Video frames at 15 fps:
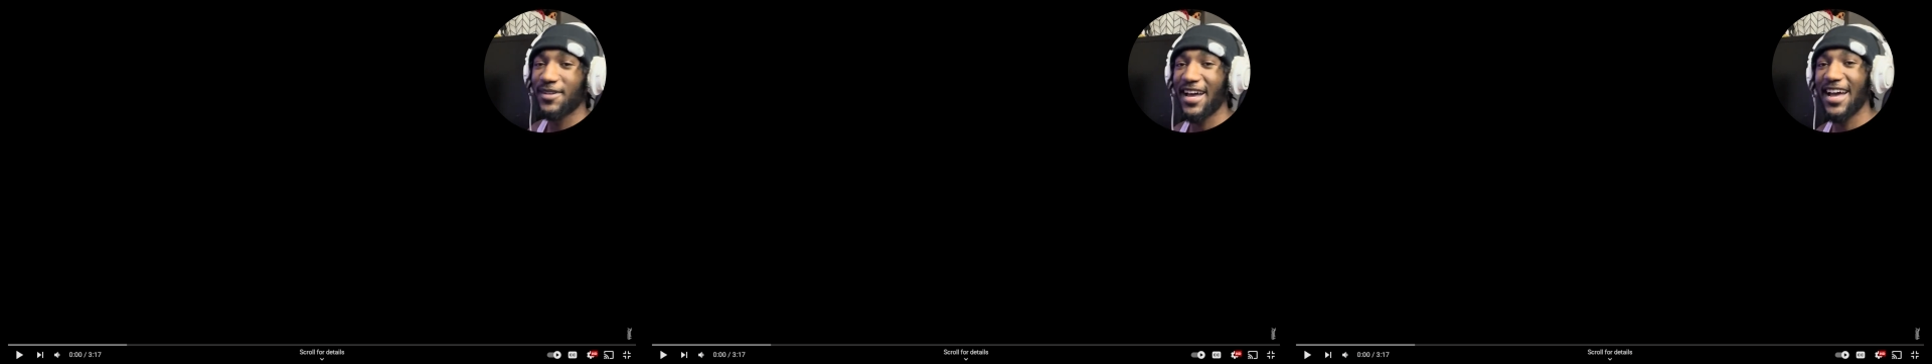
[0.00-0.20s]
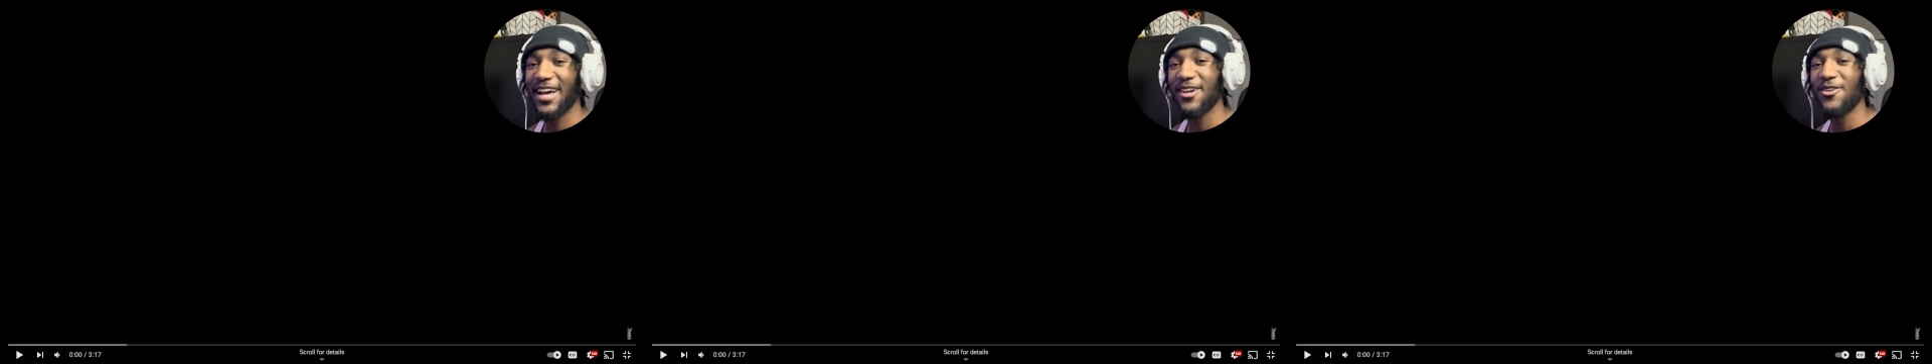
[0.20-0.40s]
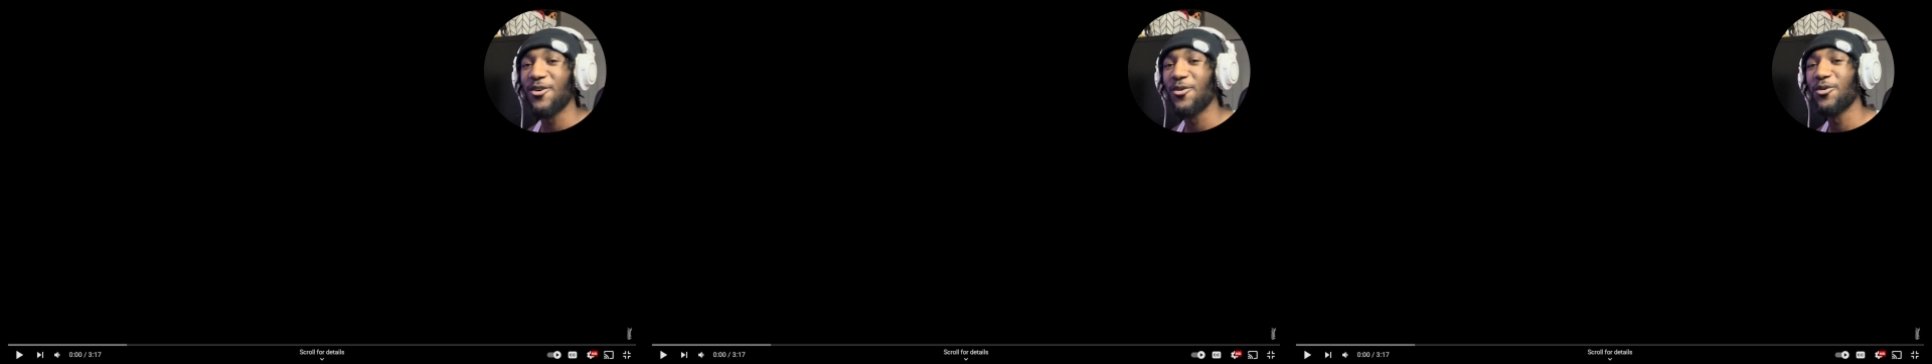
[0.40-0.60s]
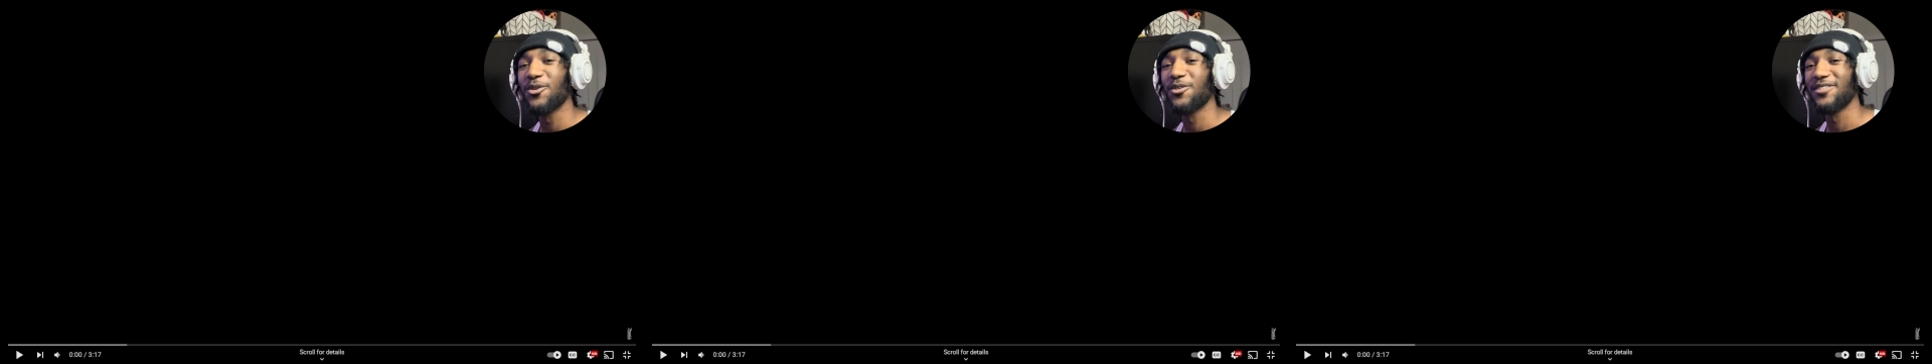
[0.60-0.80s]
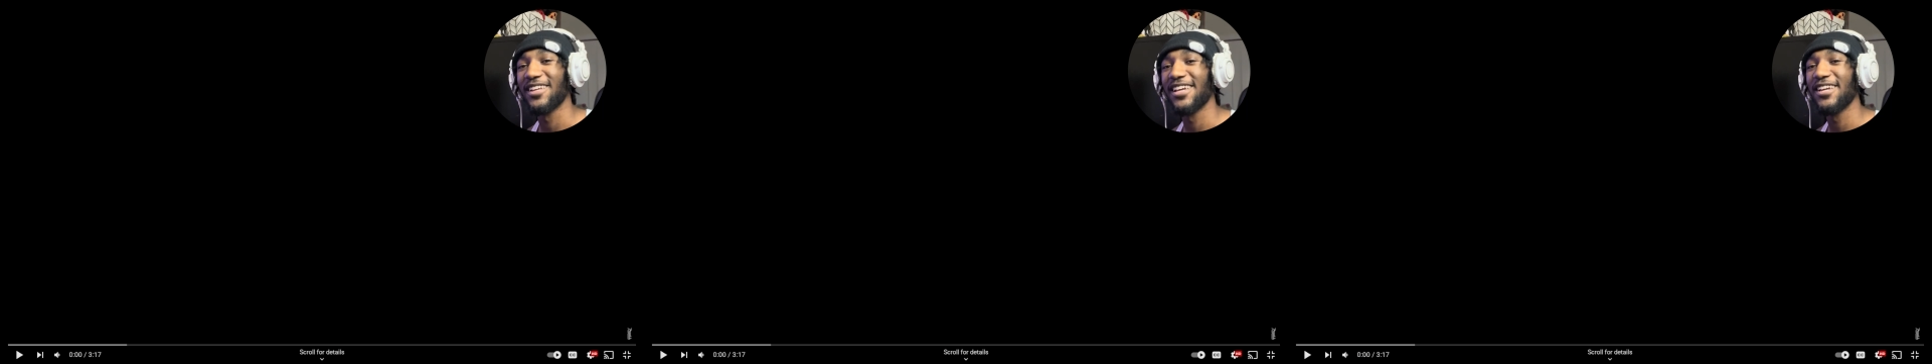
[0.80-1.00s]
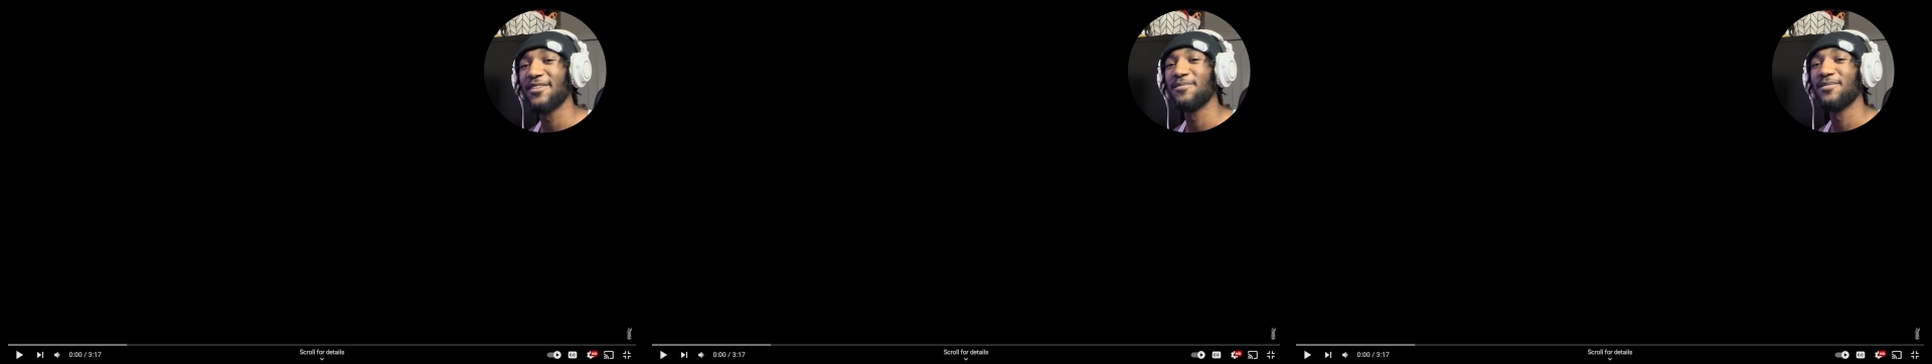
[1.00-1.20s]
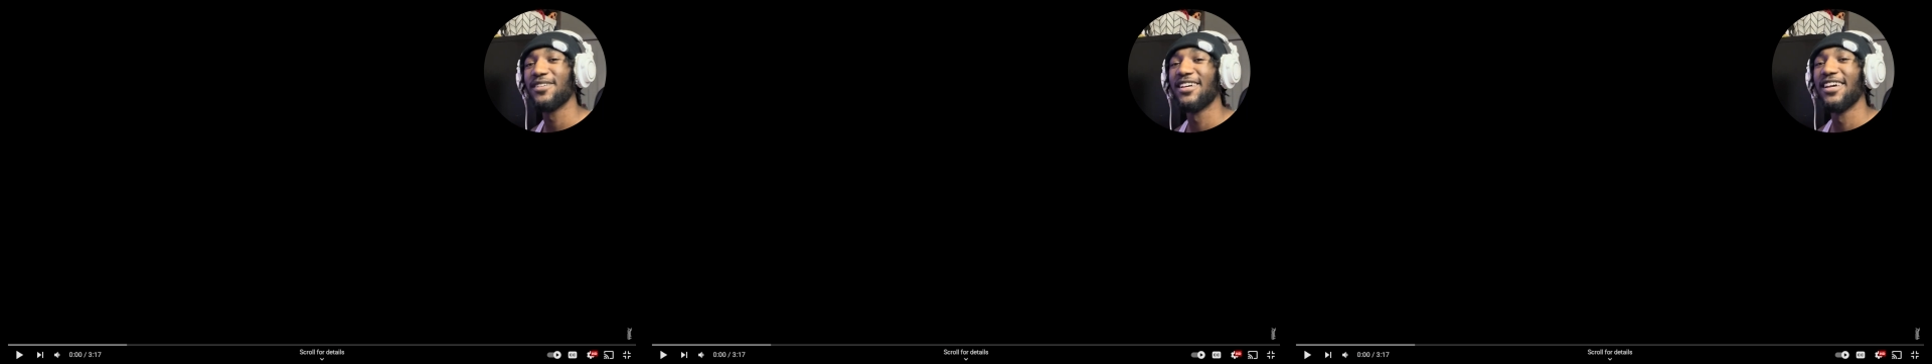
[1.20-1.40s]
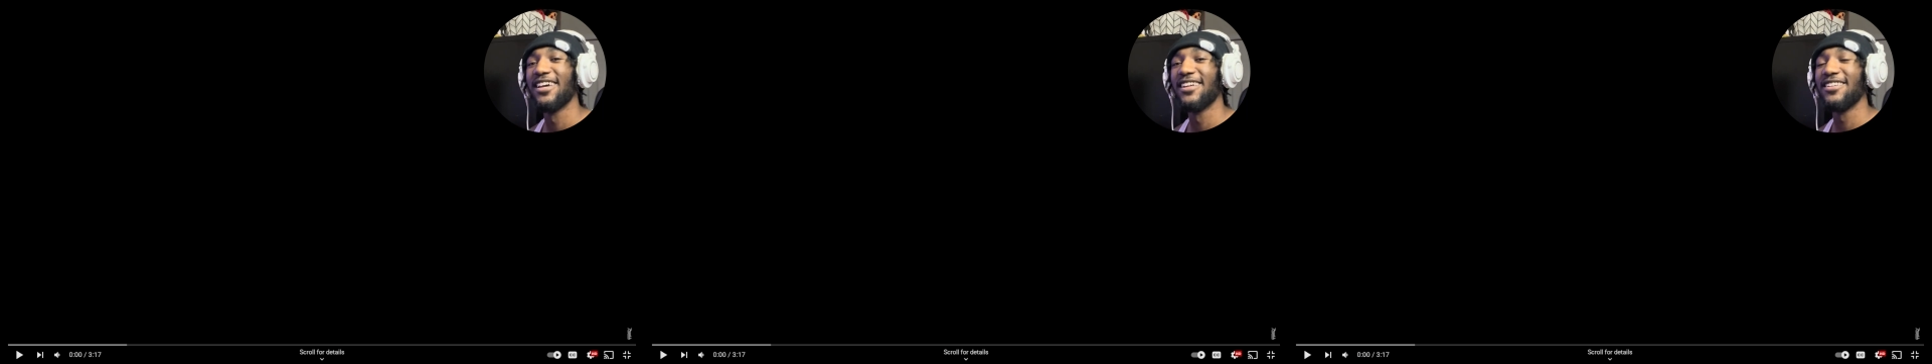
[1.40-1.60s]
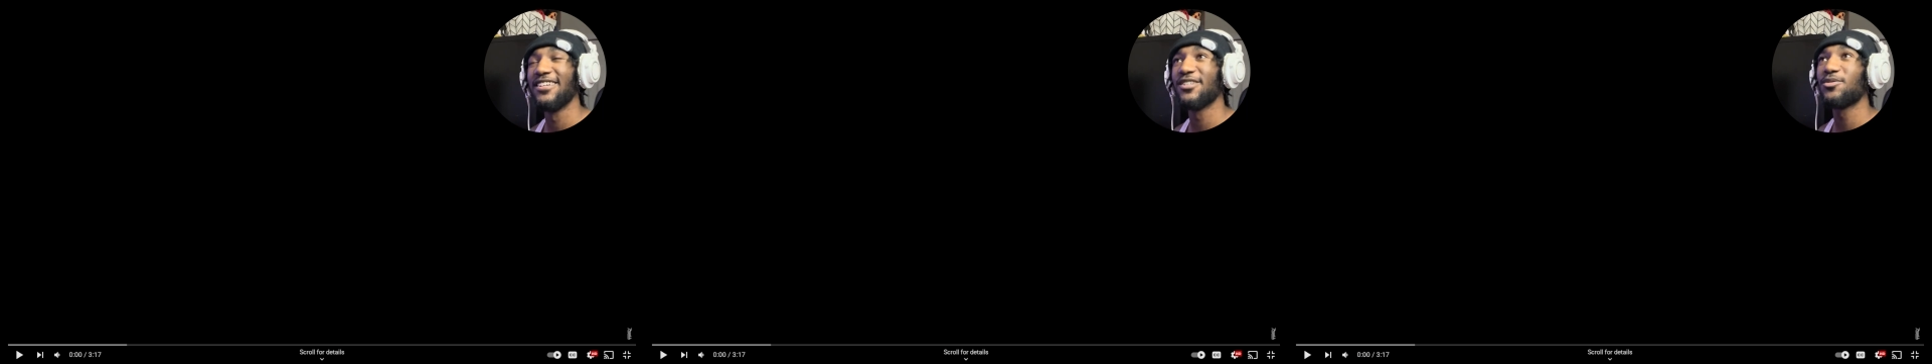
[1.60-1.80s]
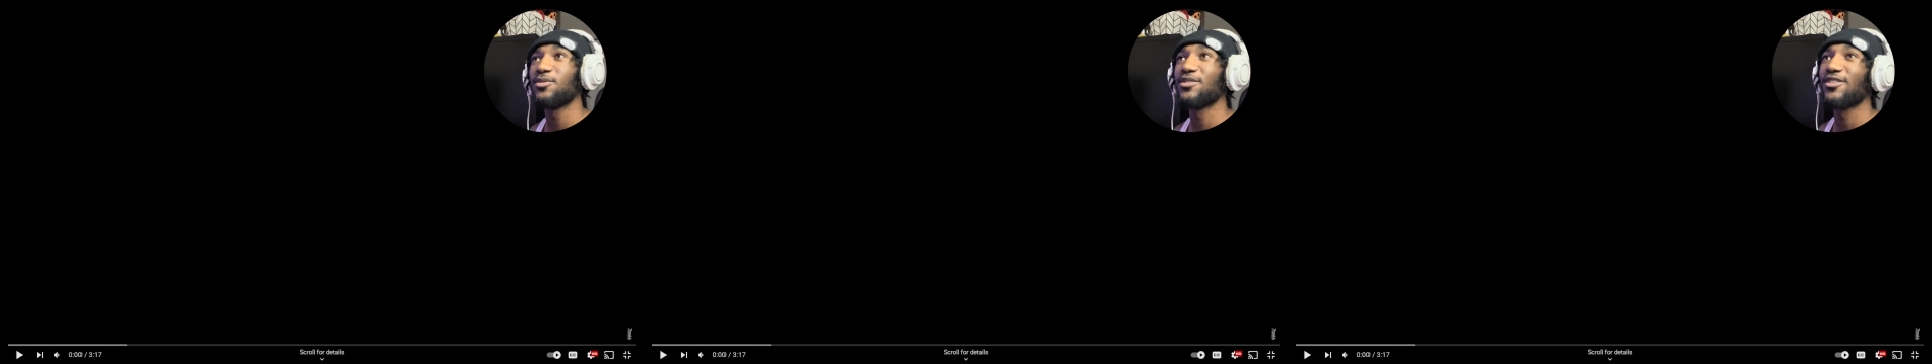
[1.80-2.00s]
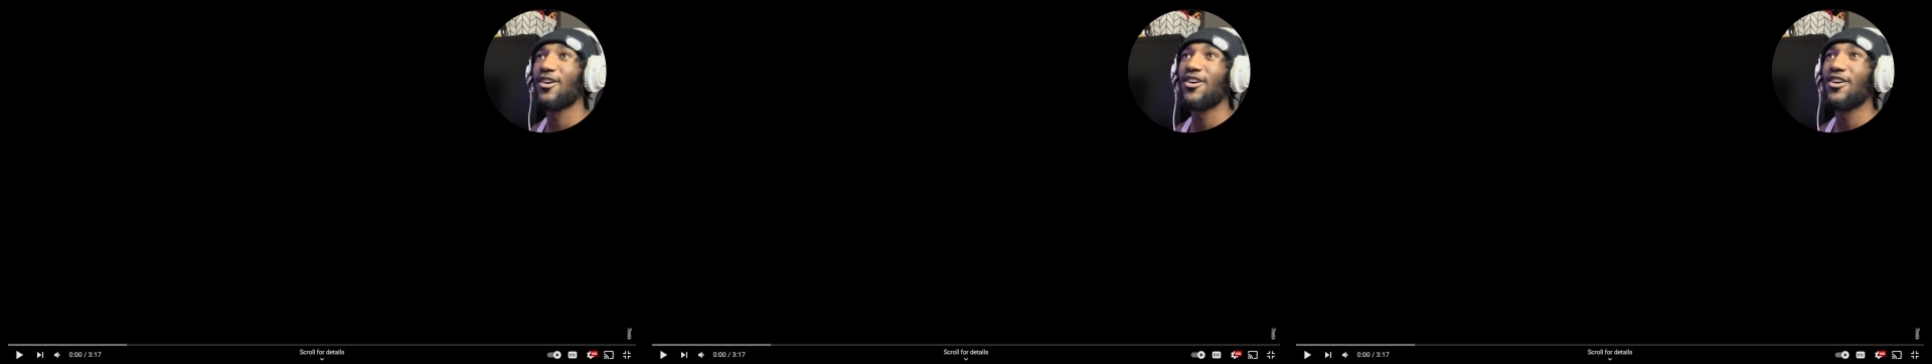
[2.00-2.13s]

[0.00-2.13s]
I had an older name. This was